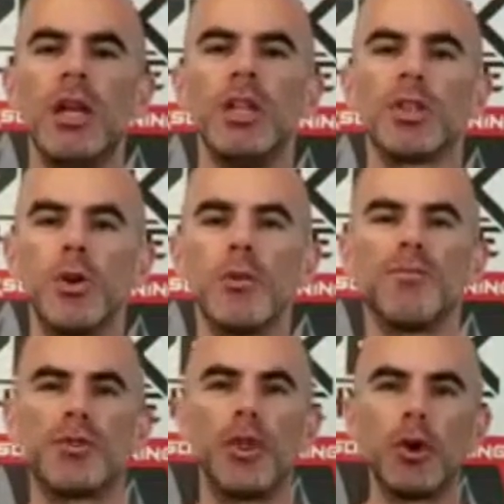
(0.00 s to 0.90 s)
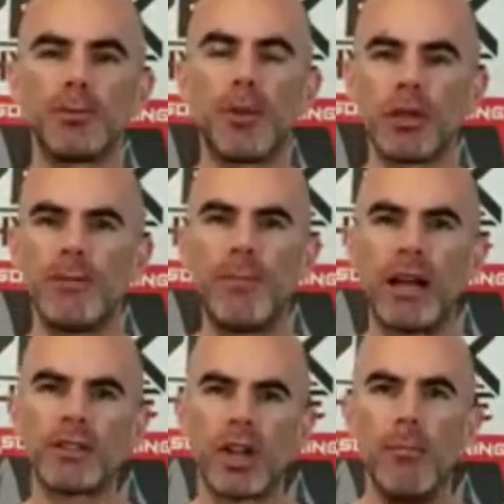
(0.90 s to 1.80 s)
So those protein
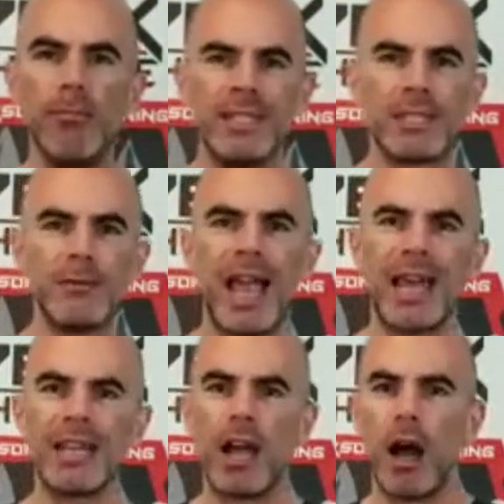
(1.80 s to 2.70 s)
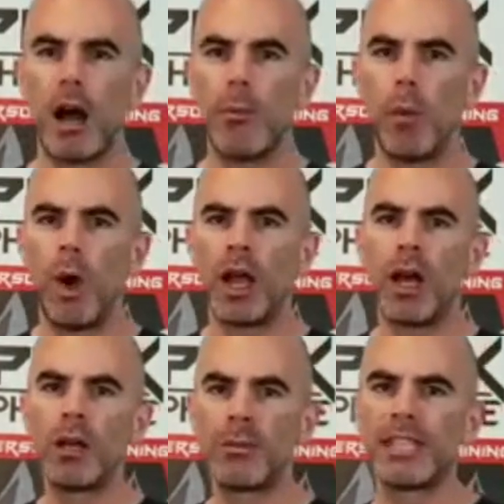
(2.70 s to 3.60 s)
powders are meant to be had one
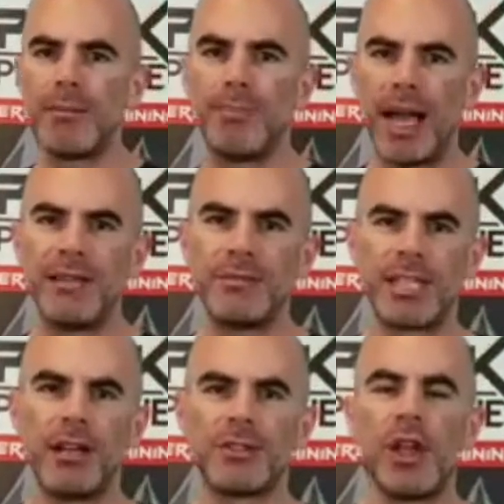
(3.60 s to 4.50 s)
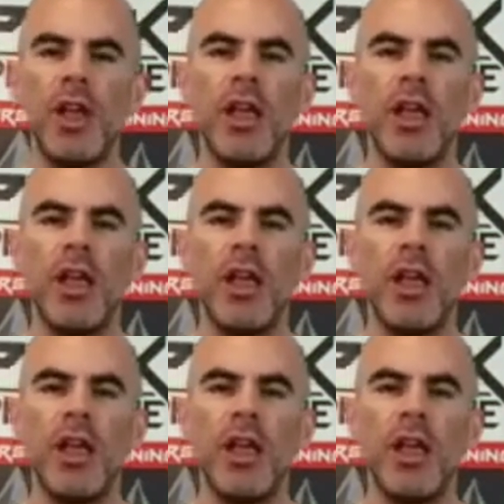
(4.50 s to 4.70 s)
hundred percent by themselves,